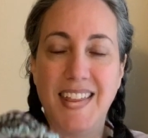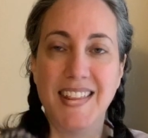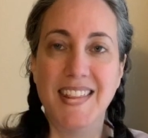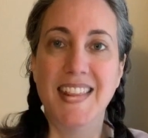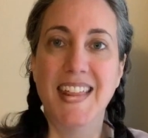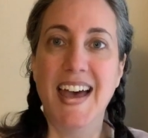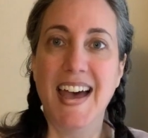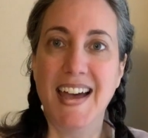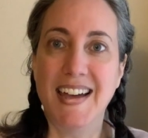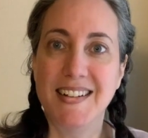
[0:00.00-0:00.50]

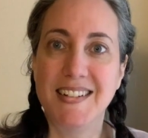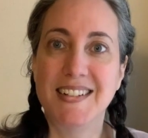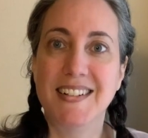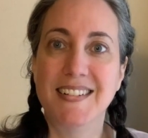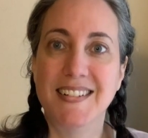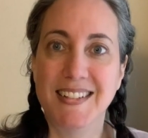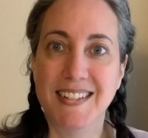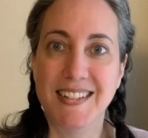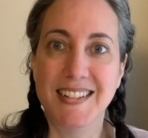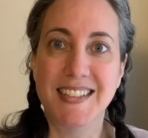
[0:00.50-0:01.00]
That
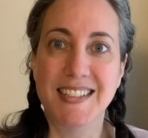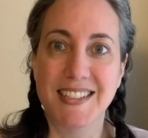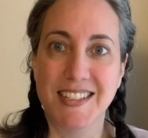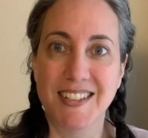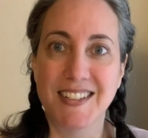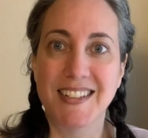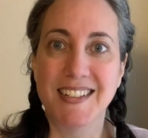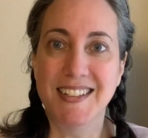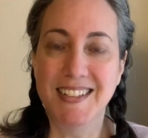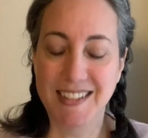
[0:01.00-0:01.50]
is
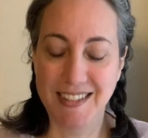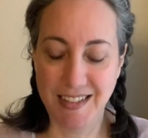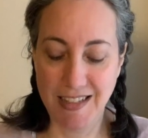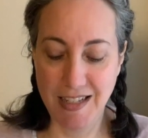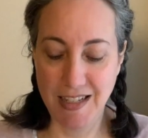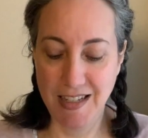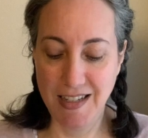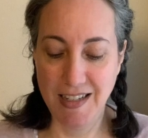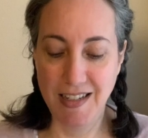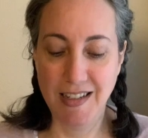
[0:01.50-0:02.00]
good.
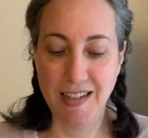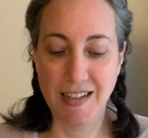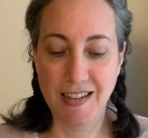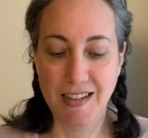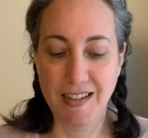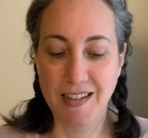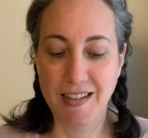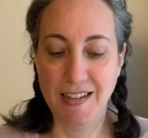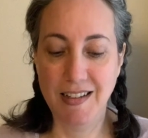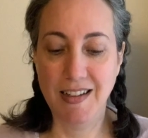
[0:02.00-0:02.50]

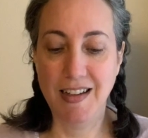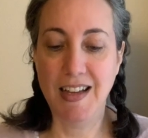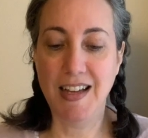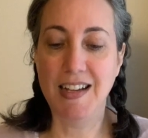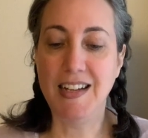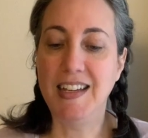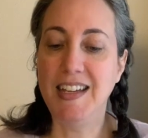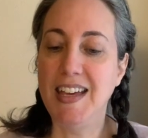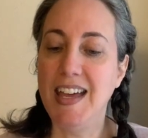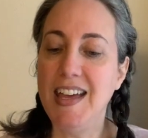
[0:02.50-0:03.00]
And
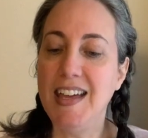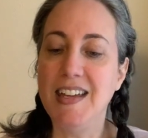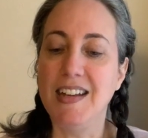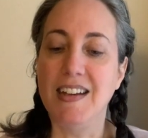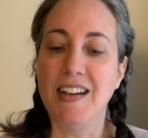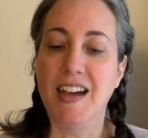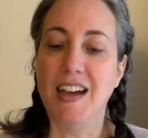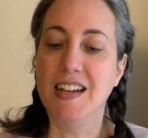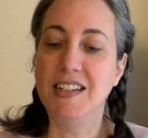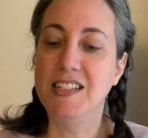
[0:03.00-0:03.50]

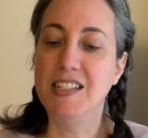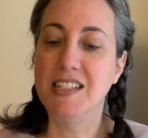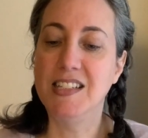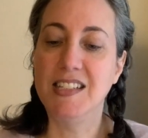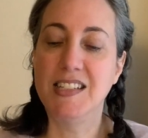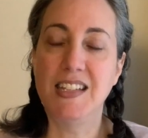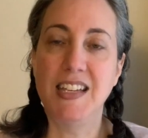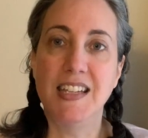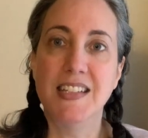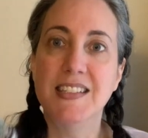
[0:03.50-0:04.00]
again, I
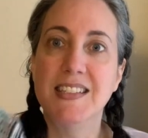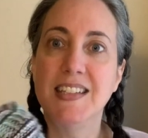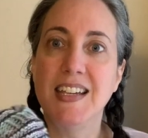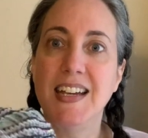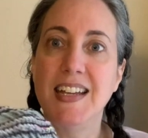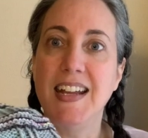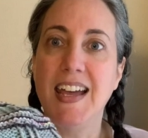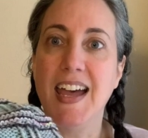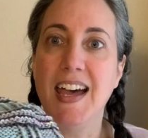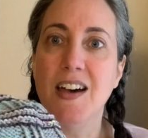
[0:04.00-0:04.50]
just
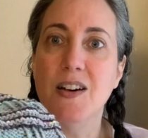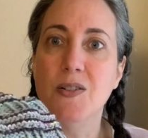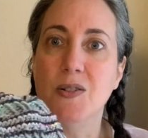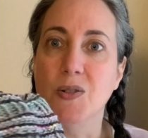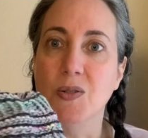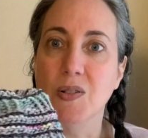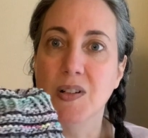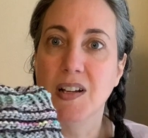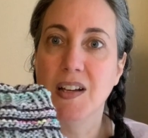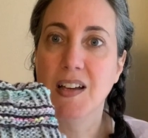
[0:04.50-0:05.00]
inside
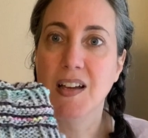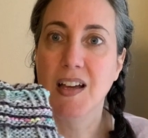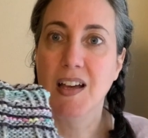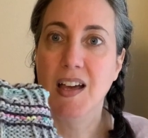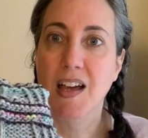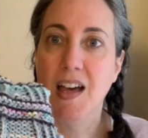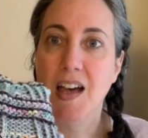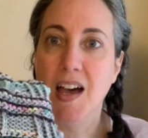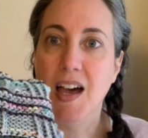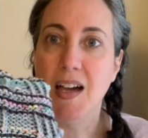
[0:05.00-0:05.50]
out.
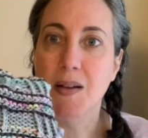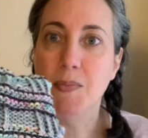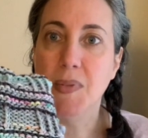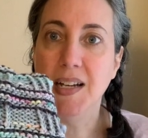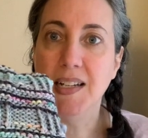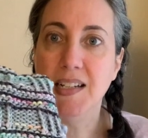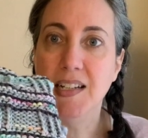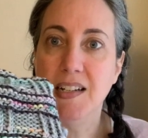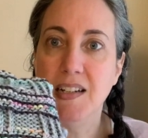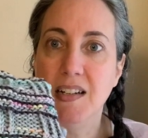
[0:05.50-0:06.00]
I
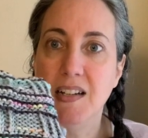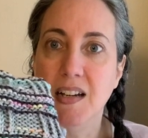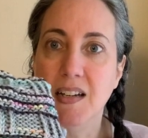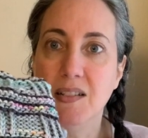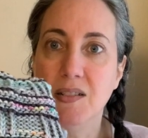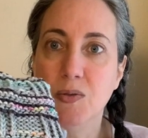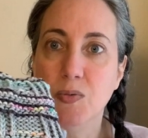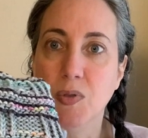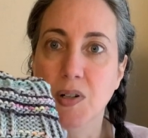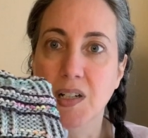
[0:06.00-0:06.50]
might knit
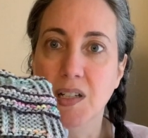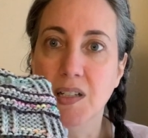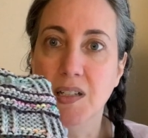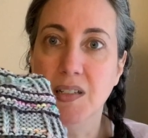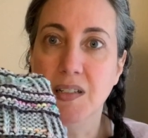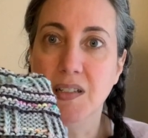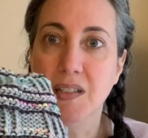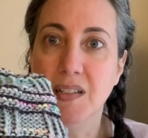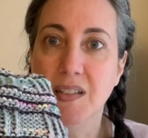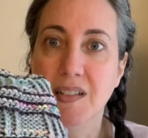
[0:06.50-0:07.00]
another
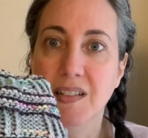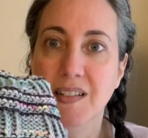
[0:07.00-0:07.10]
one